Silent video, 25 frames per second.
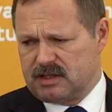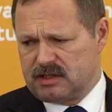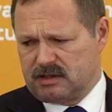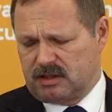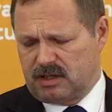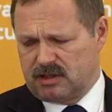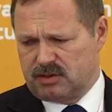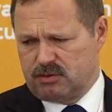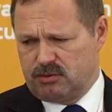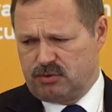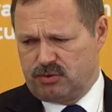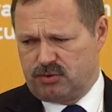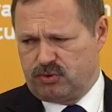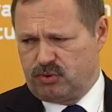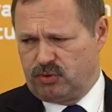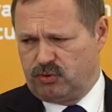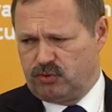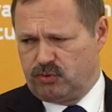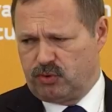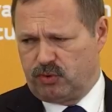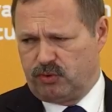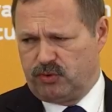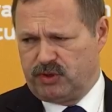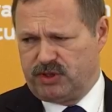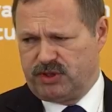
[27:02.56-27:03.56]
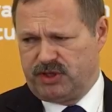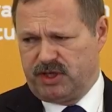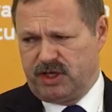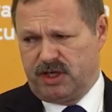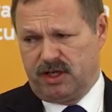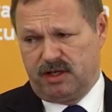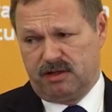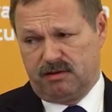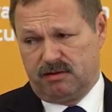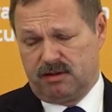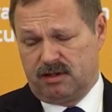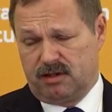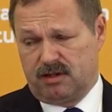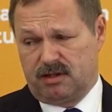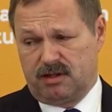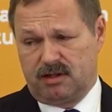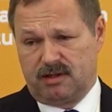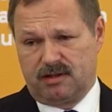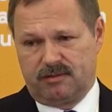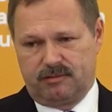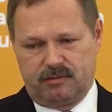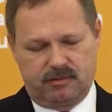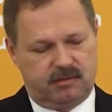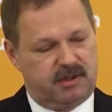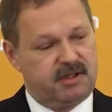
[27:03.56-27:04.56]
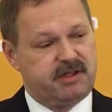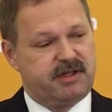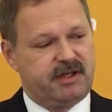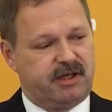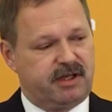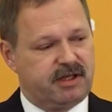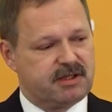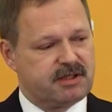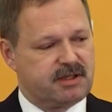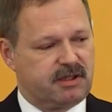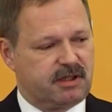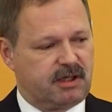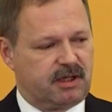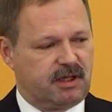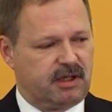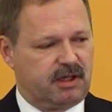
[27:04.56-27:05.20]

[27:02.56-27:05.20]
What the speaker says: requirements is not quite clear as yet.